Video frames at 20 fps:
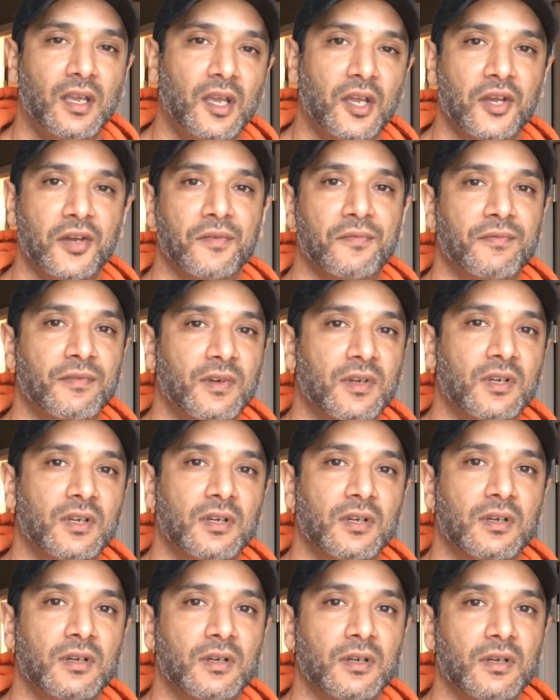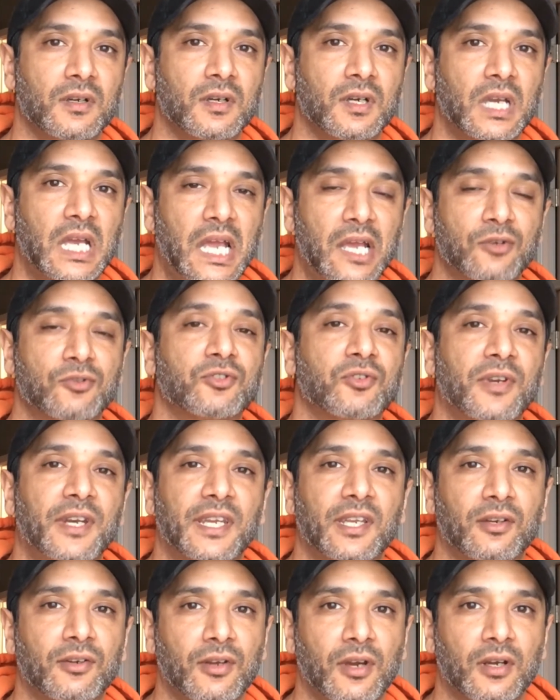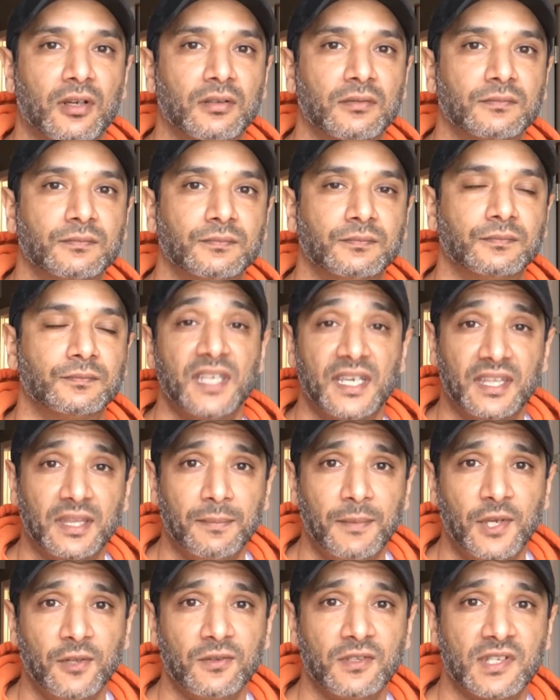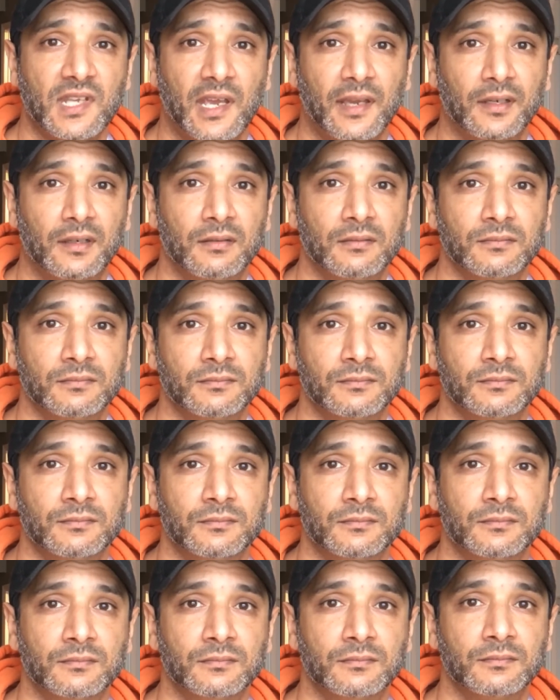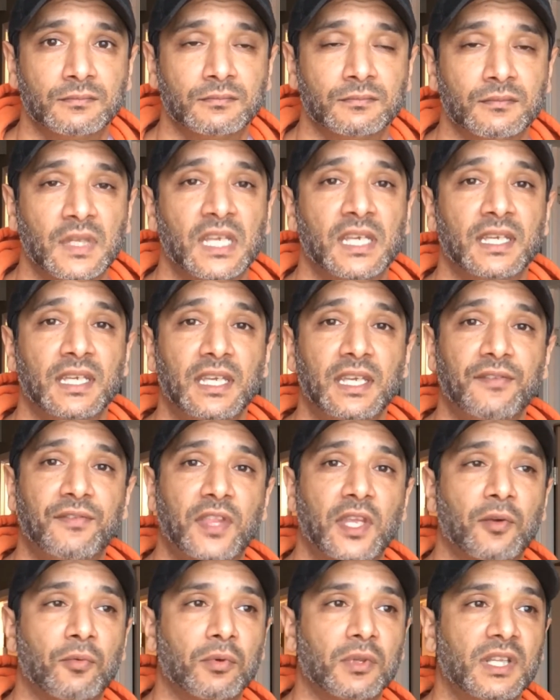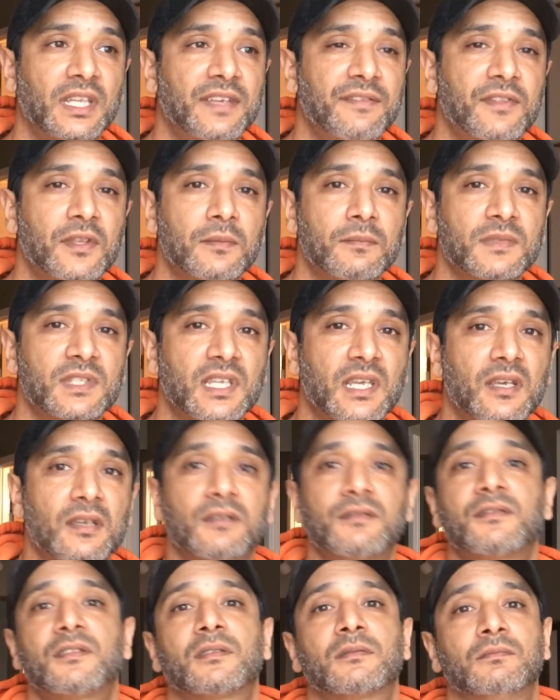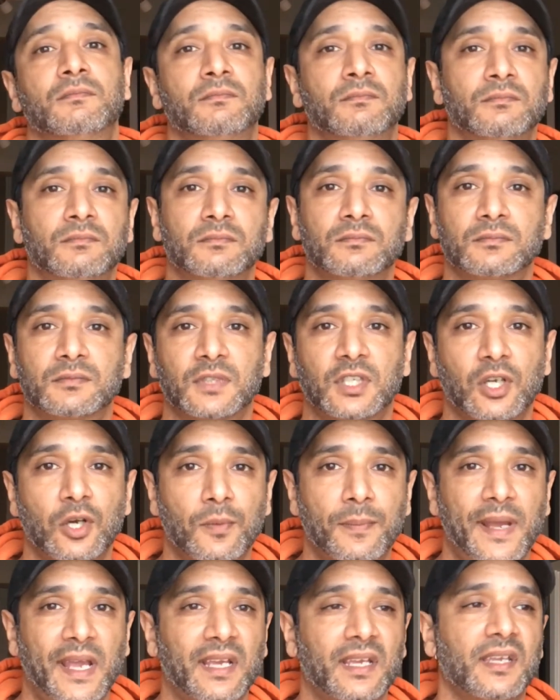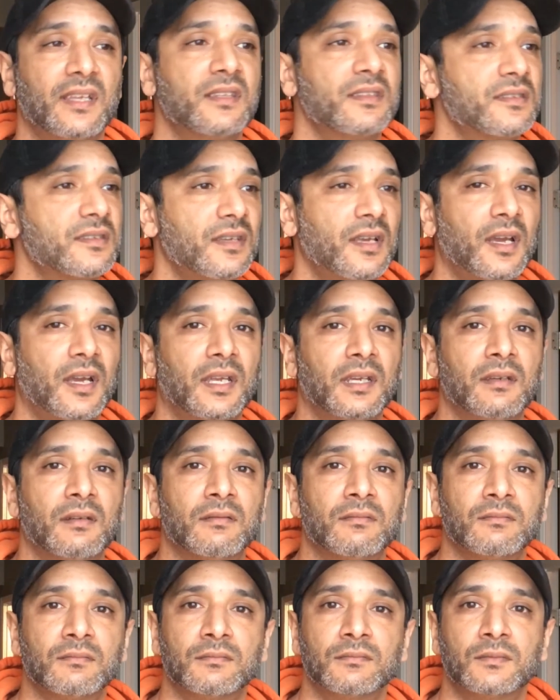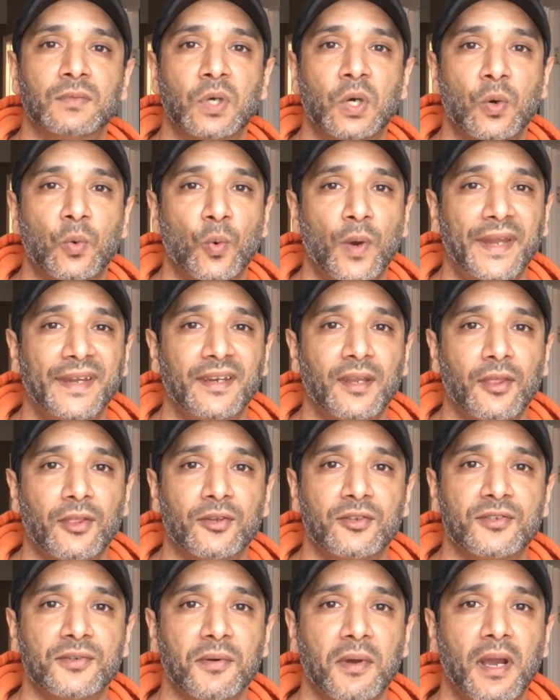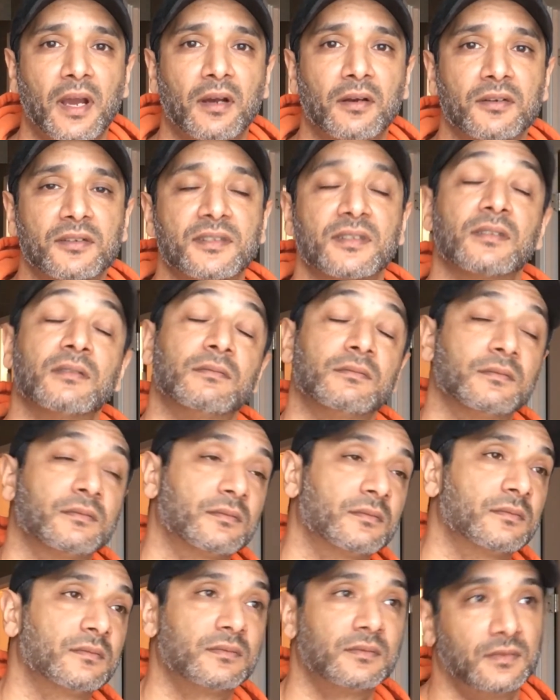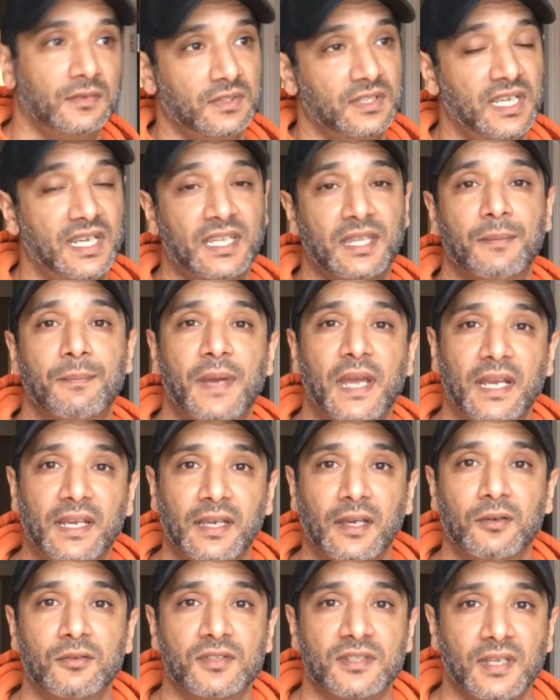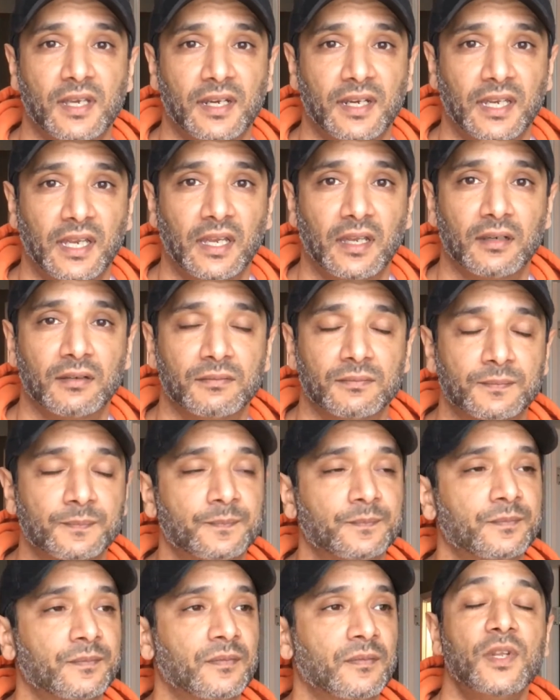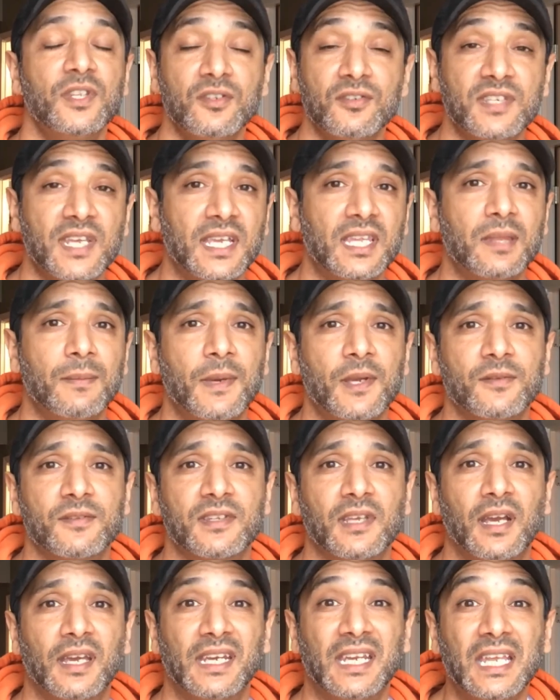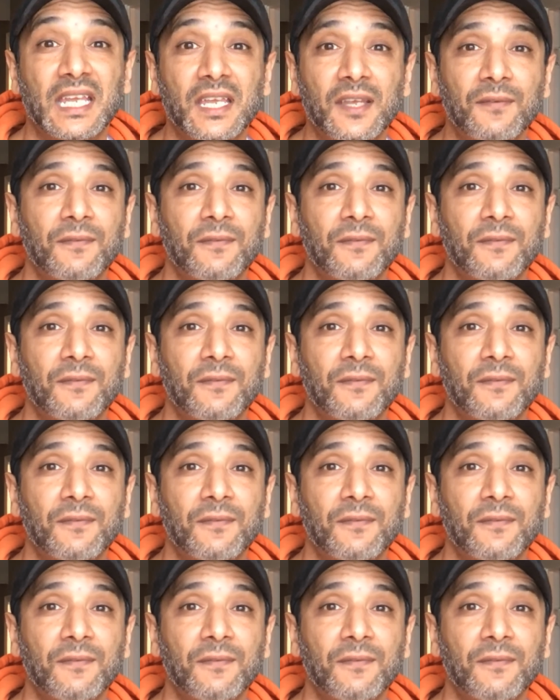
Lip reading: of house training your dog. Take them outside. If they relieve themselves, go back inside, wait another 2 hours, take them back outside again. When you take them outside,